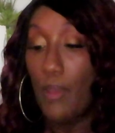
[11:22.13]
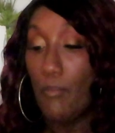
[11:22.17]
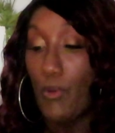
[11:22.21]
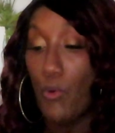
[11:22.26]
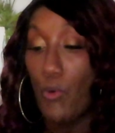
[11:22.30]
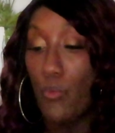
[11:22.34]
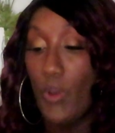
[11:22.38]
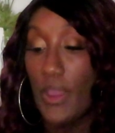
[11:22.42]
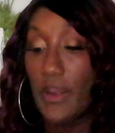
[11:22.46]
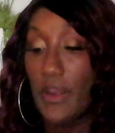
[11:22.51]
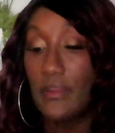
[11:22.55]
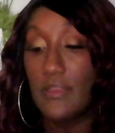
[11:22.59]

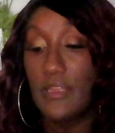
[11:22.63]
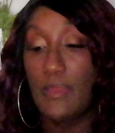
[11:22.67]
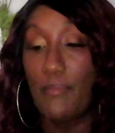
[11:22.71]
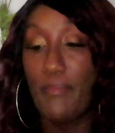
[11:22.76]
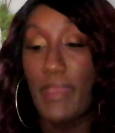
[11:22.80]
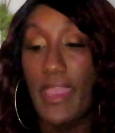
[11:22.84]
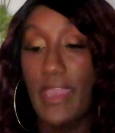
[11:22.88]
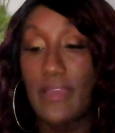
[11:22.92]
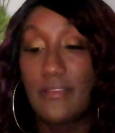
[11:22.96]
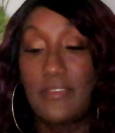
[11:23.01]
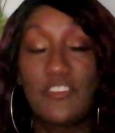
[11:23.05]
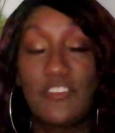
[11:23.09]
But one of the
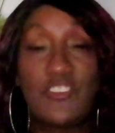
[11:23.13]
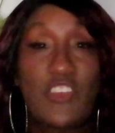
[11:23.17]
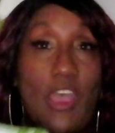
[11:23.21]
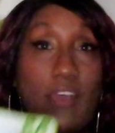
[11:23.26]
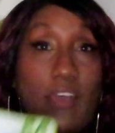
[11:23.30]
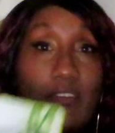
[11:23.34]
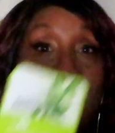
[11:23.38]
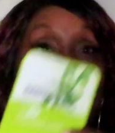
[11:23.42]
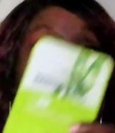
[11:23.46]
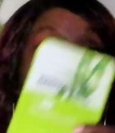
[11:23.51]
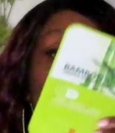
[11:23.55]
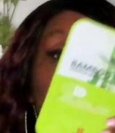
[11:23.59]
masks that
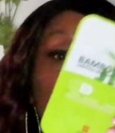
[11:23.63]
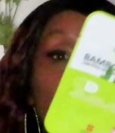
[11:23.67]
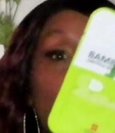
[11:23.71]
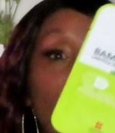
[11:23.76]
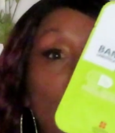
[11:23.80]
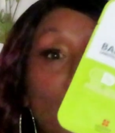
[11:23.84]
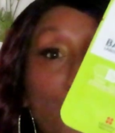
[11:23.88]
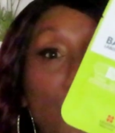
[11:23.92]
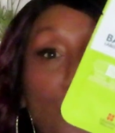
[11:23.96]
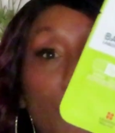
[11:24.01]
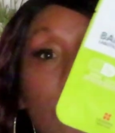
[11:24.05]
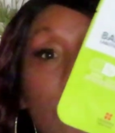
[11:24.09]
y'all see me
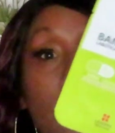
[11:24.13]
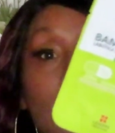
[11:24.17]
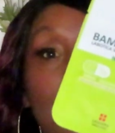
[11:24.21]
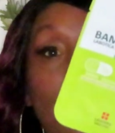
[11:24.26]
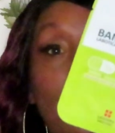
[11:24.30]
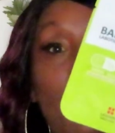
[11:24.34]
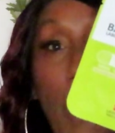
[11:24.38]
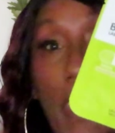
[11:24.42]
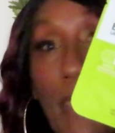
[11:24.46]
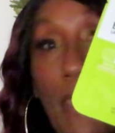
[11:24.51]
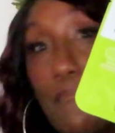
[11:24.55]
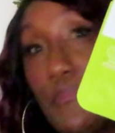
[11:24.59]
use was this
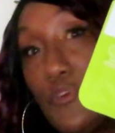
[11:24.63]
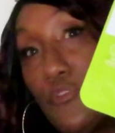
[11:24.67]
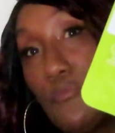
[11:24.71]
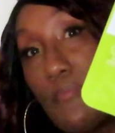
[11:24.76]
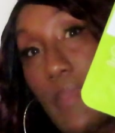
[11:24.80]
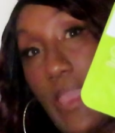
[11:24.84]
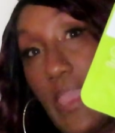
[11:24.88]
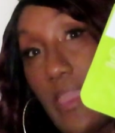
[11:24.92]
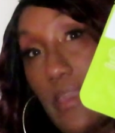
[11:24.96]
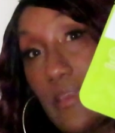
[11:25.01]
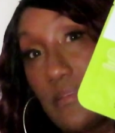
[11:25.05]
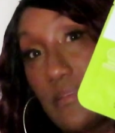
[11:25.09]
bamboo
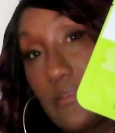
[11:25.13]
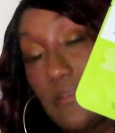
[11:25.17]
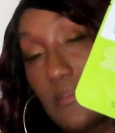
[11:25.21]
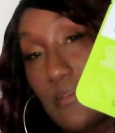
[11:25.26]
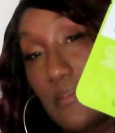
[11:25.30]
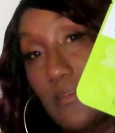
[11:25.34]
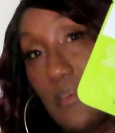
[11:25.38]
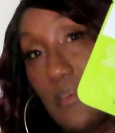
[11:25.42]
mask,